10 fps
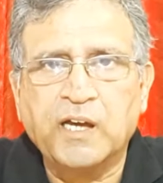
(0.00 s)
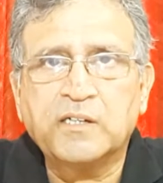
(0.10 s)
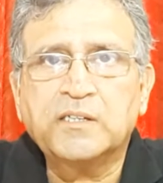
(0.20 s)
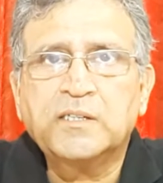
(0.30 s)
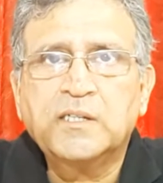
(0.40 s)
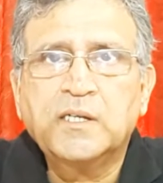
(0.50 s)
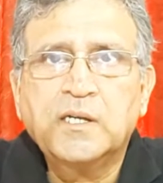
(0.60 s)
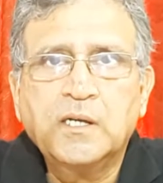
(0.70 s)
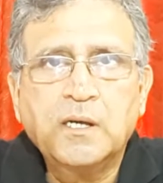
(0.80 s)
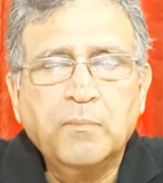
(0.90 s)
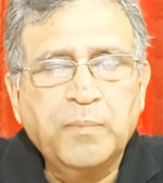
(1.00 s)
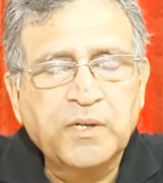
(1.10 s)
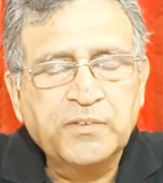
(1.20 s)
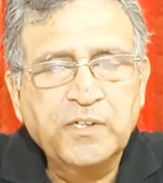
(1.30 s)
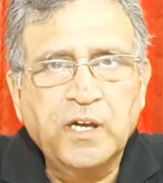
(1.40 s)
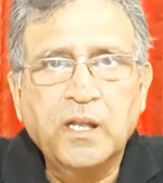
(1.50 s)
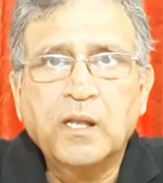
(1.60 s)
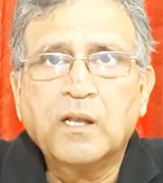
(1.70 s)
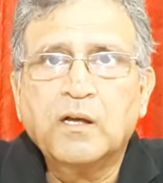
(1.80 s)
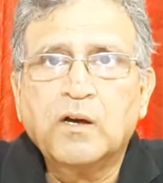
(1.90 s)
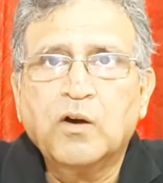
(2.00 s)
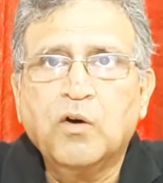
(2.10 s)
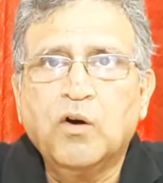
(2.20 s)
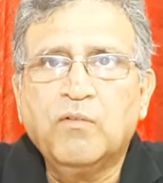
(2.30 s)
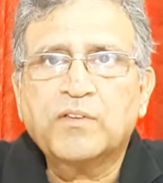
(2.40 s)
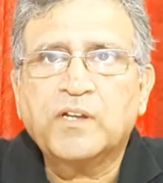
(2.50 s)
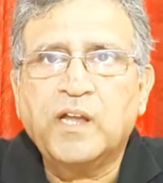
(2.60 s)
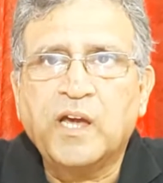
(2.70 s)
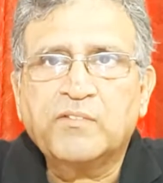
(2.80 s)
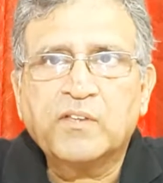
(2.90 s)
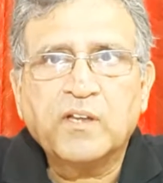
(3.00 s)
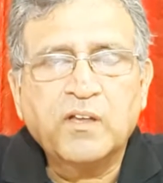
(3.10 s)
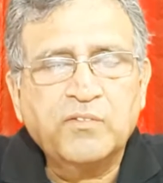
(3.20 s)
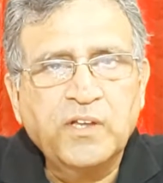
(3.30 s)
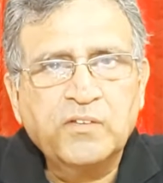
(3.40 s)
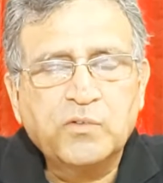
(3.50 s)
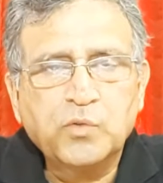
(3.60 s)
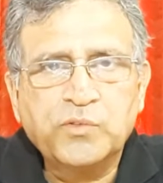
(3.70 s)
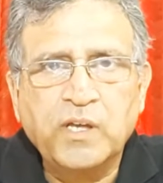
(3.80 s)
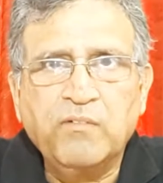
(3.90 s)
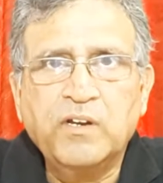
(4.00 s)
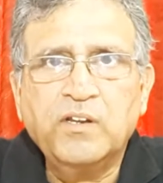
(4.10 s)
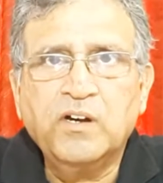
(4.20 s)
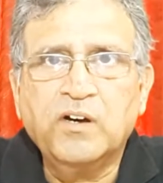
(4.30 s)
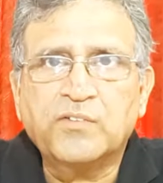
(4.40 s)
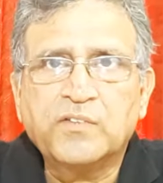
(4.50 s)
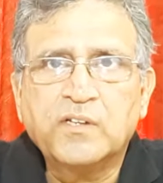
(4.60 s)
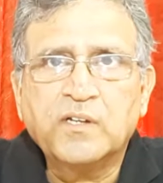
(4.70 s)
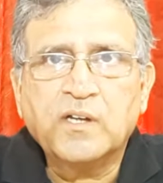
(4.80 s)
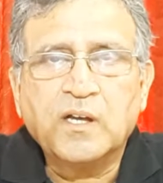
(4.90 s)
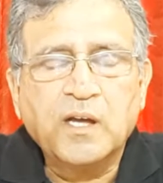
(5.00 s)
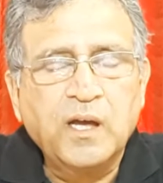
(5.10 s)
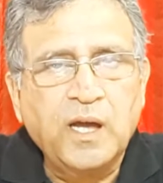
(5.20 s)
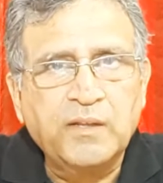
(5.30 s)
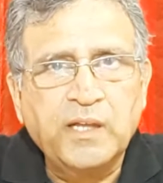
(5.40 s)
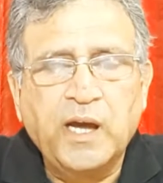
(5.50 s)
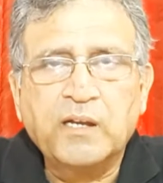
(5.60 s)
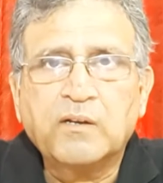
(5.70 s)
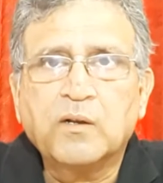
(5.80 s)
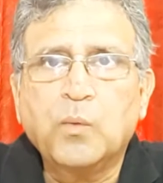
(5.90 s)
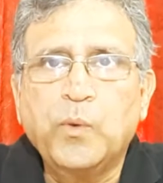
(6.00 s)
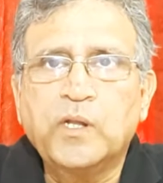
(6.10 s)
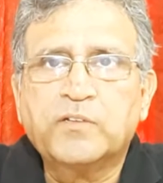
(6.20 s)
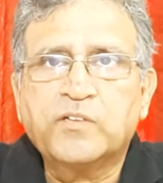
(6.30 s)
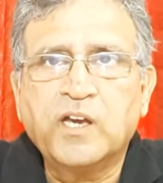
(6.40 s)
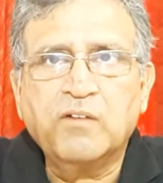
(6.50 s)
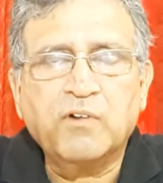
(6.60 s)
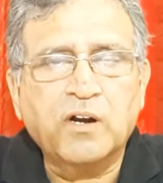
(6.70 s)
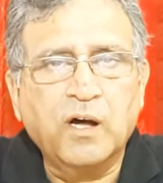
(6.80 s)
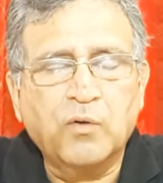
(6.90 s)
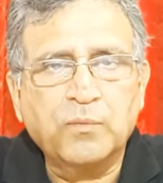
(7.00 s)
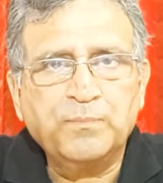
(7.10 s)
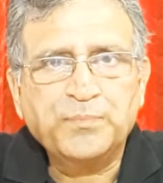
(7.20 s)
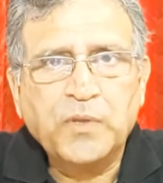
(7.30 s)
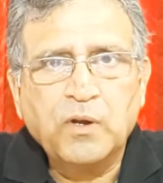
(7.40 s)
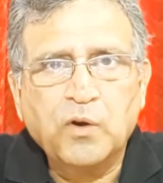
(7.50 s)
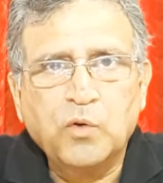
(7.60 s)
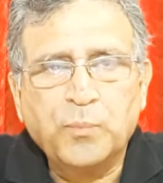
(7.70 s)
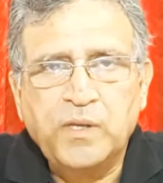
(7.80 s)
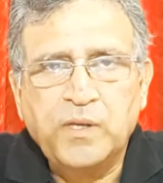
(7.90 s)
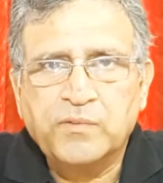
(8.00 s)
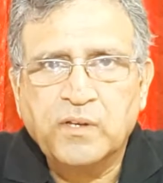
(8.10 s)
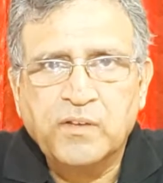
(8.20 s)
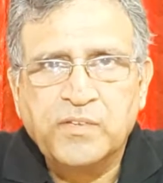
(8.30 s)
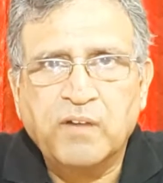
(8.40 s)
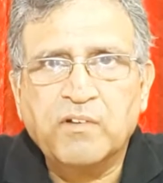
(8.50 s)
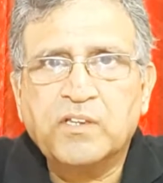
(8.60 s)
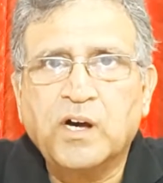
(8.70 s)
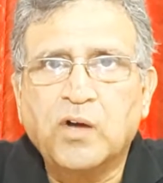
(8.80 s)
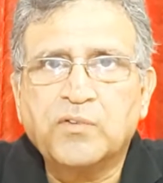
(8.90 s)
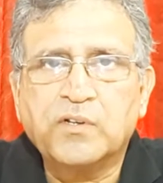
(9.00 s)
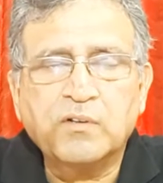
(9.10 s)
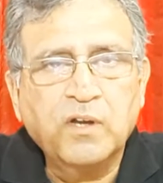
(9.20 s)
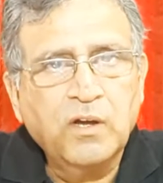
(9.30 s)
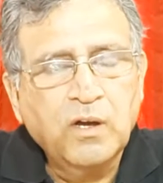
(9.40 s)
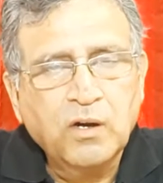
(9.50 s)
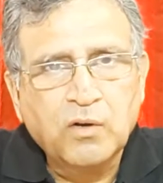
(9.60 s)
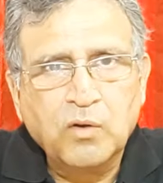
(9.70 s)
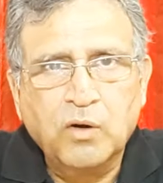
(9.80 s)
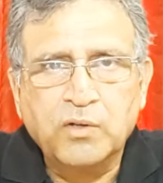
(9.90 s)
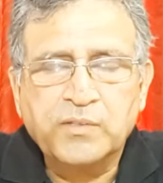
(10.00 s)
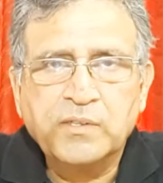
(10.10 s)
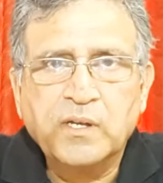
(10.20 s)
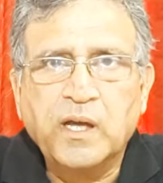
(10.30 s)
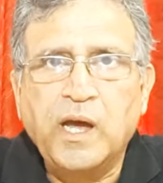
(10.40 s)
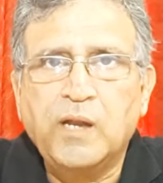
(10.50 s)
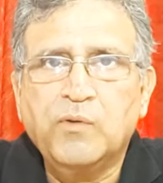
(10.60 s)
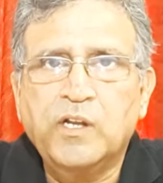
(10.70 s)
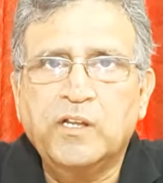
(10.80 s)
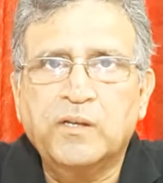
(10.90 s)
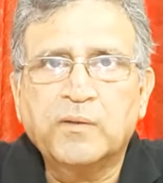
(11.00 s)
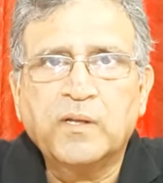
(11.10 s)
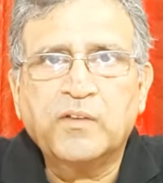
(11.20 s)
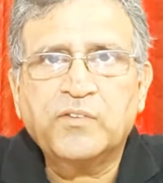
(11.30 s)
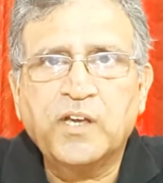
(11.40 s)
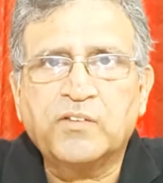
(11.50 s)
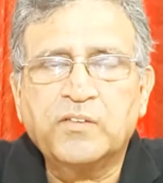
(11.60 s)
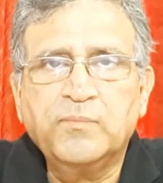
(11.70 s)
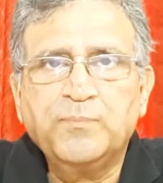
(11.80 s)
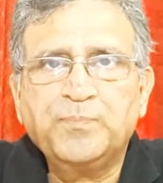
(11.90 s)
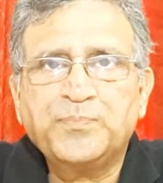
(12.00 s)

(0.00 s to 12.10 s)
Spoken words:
lakh personnel over the next 6 to 7 years, and that will save around rupees 7,000 crores annually. 6.